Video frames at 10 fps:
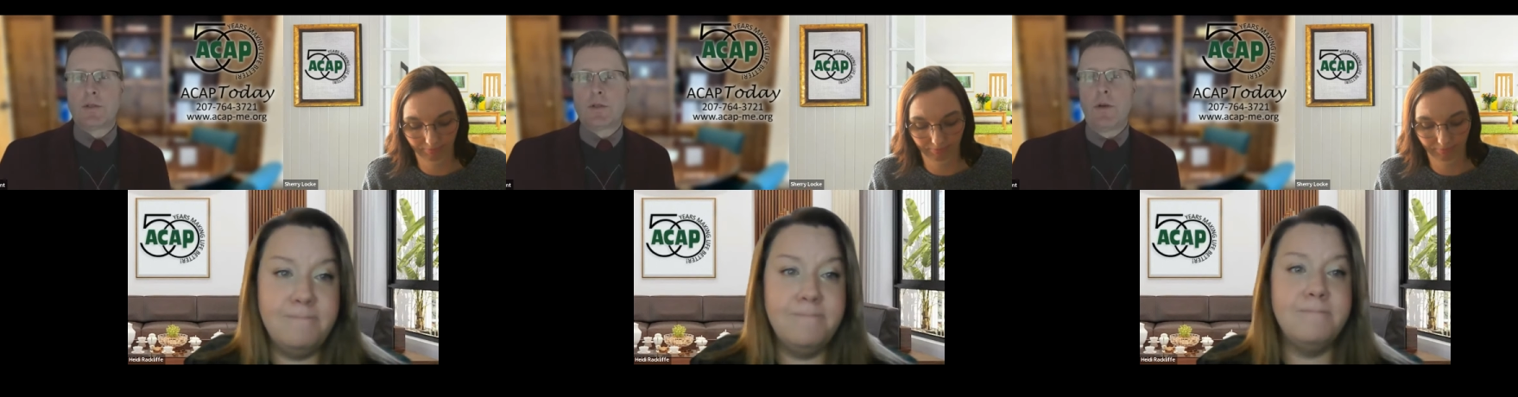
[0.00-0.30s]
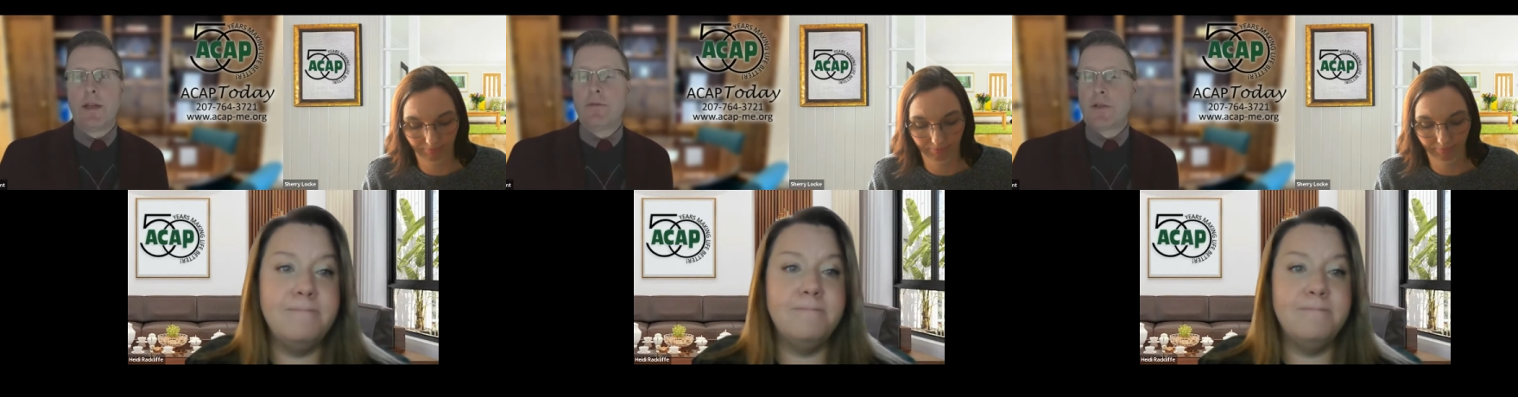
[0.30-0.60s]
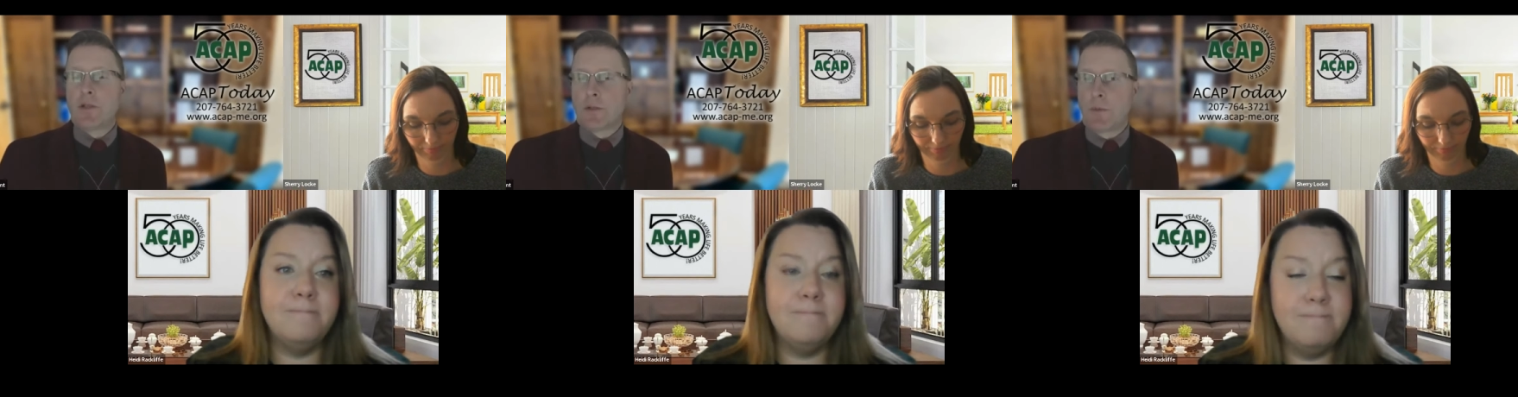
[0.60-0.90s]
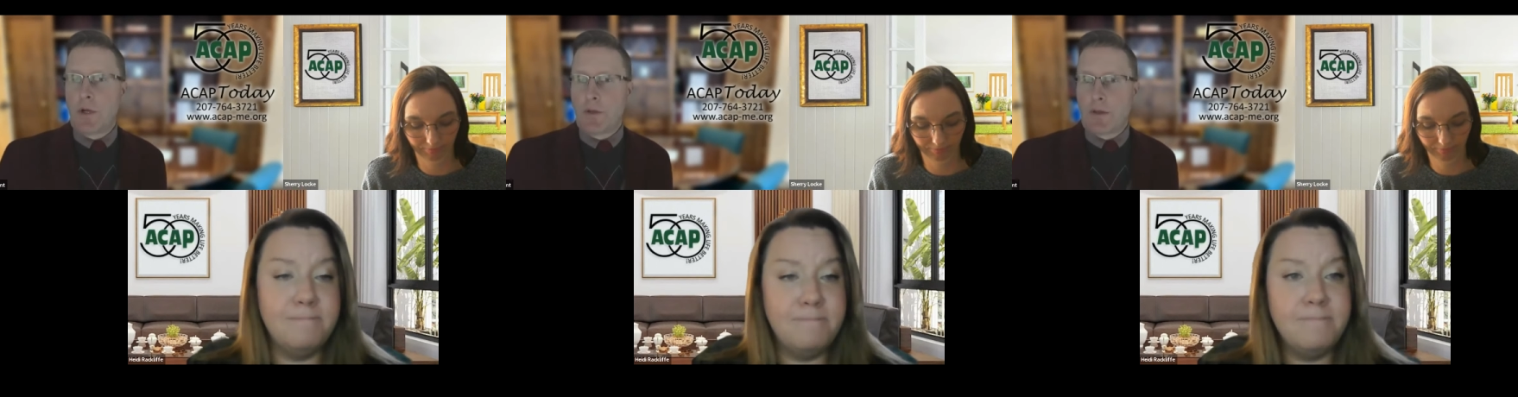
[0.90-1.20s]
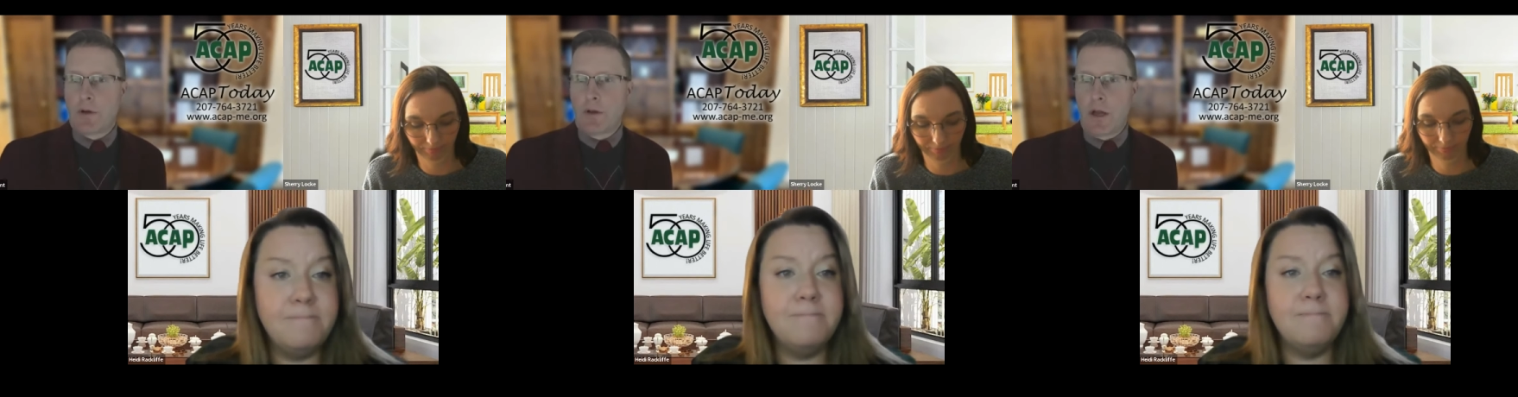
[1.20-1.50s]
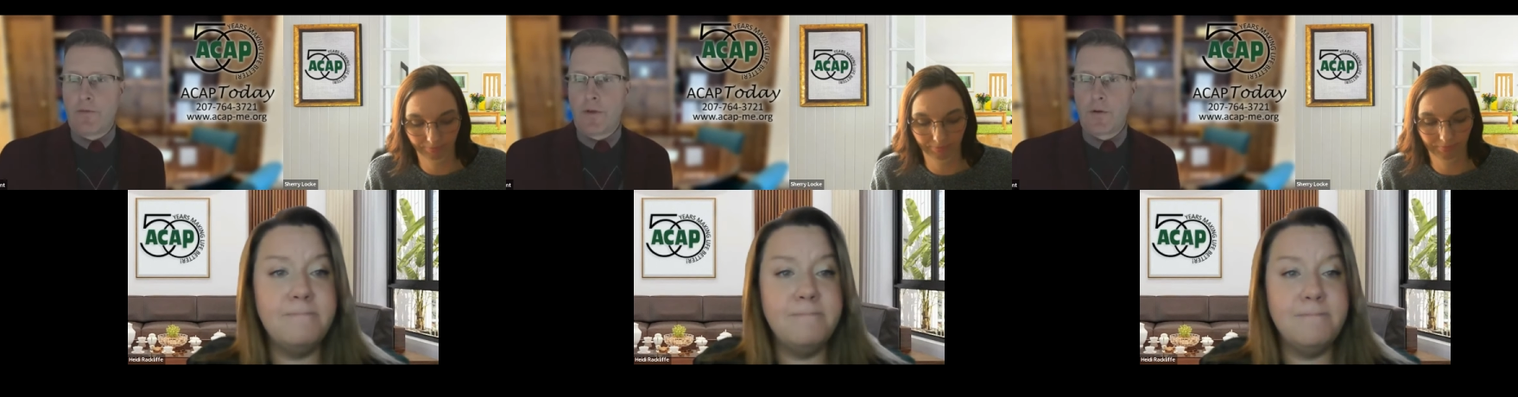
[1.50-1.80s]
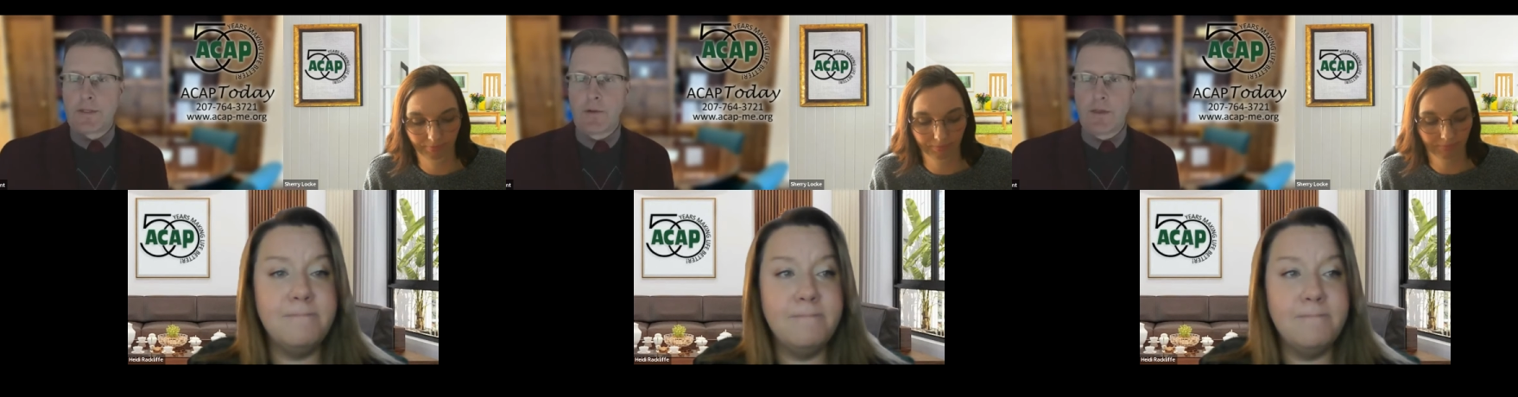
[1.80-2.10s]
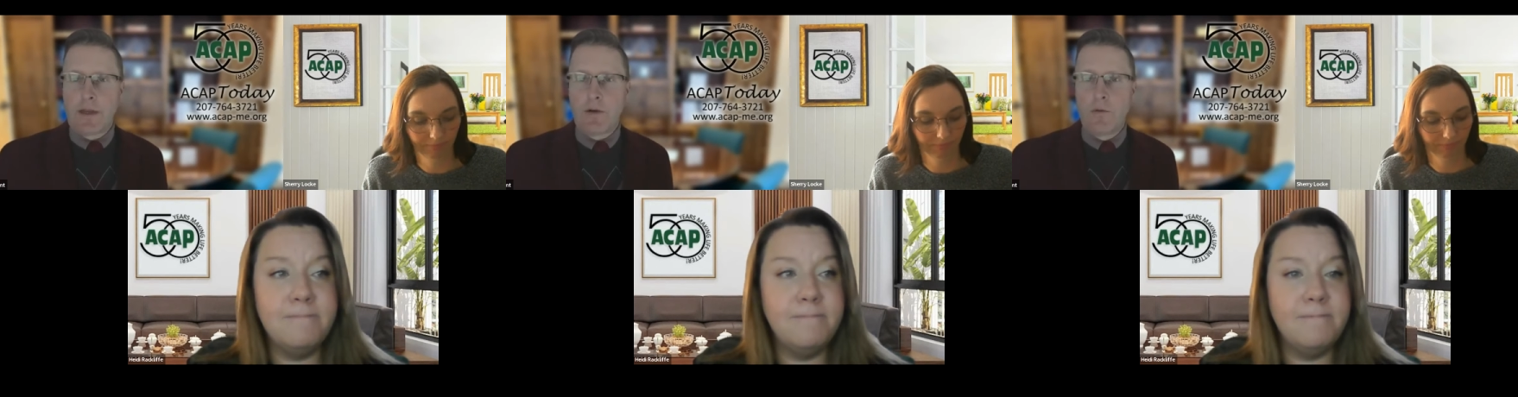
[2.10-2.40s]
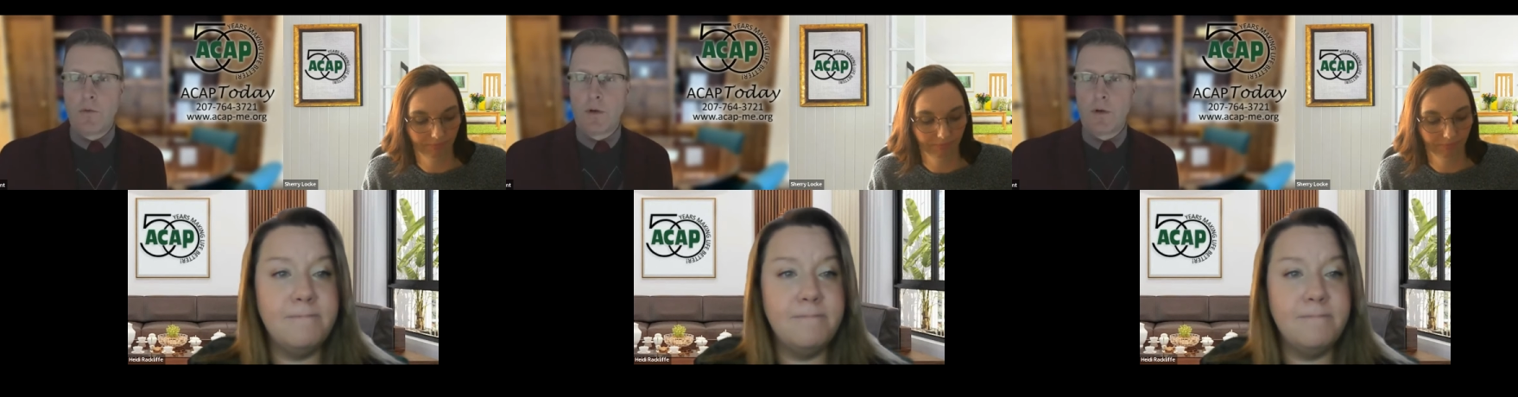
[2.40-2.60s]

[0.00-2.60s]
Speaker 1: so individuals, we know that there are a lot of folks out there who